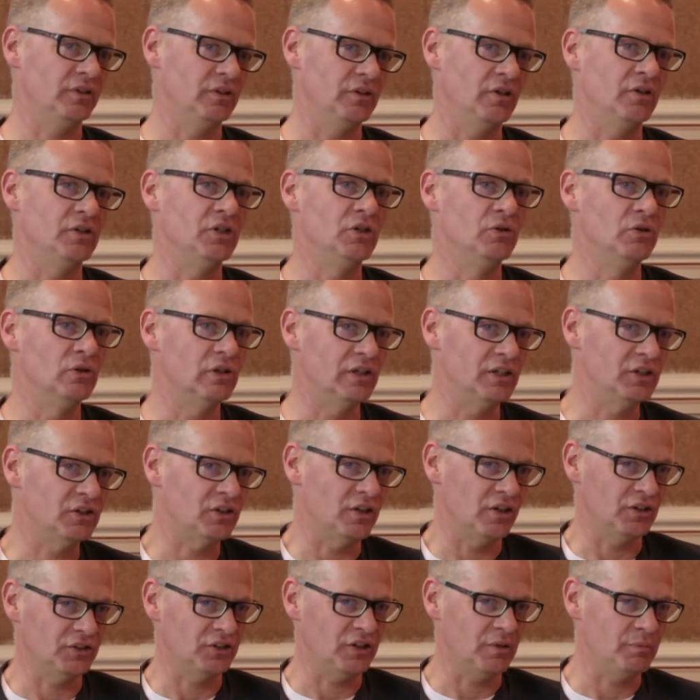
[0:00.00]
You usually
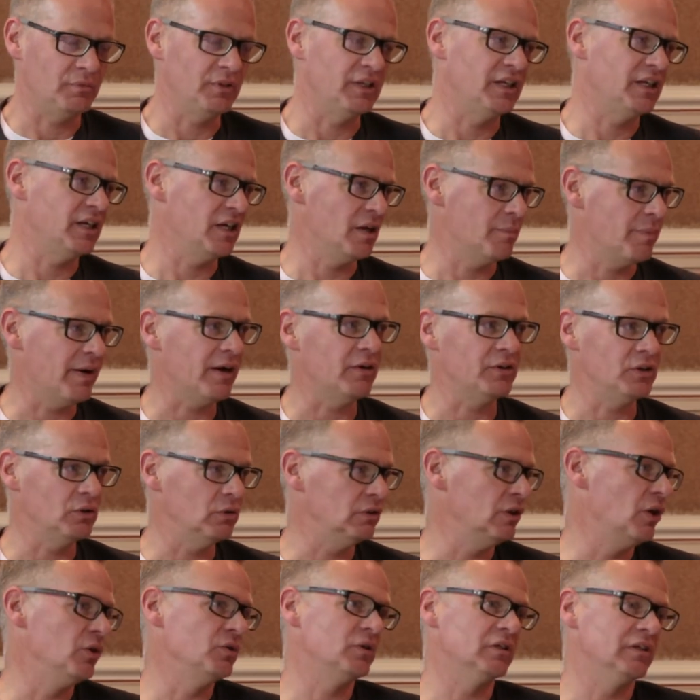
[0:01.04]
start up thinking about
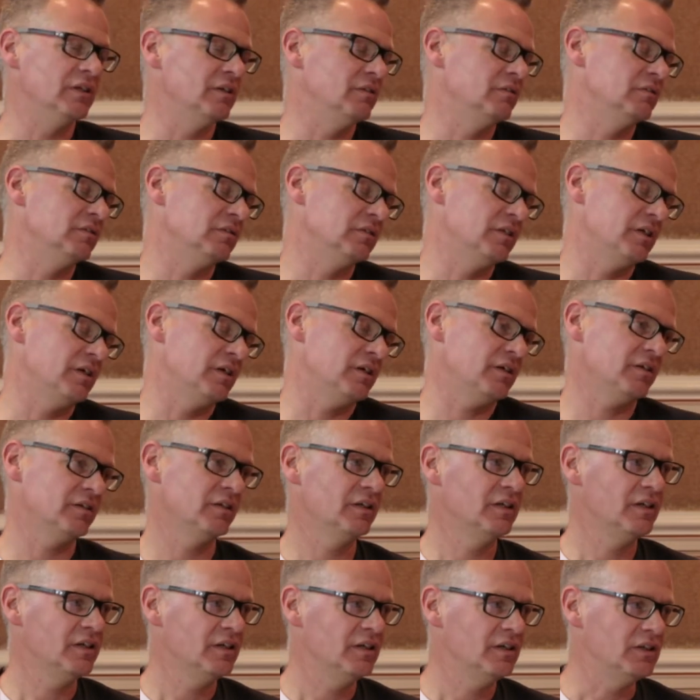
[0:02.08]
your local
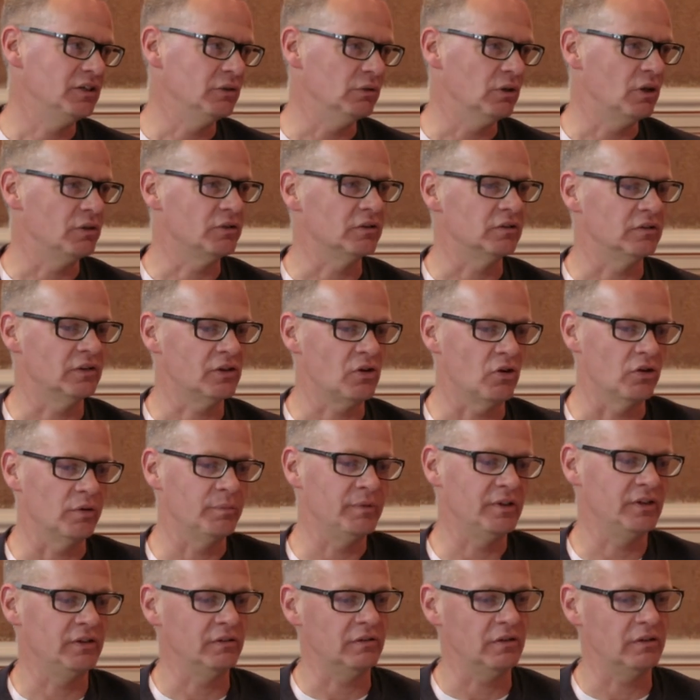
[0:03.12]

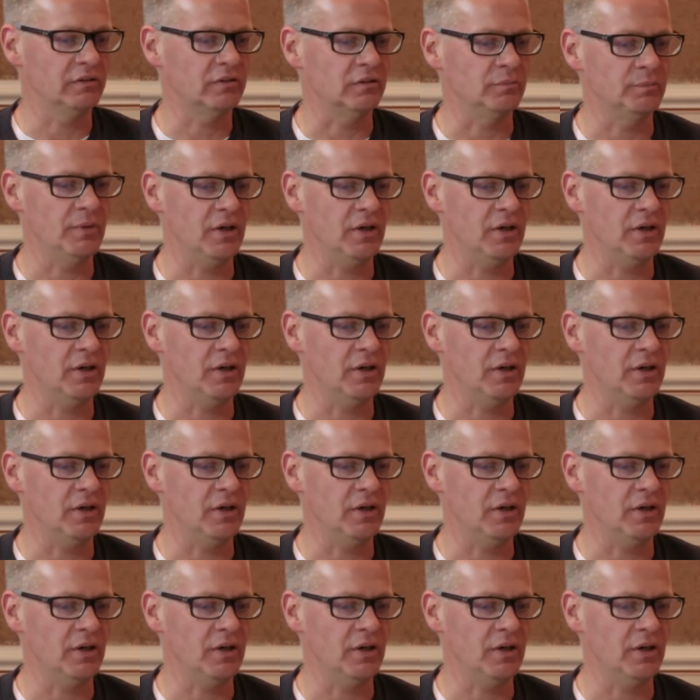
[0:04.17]
economy and your local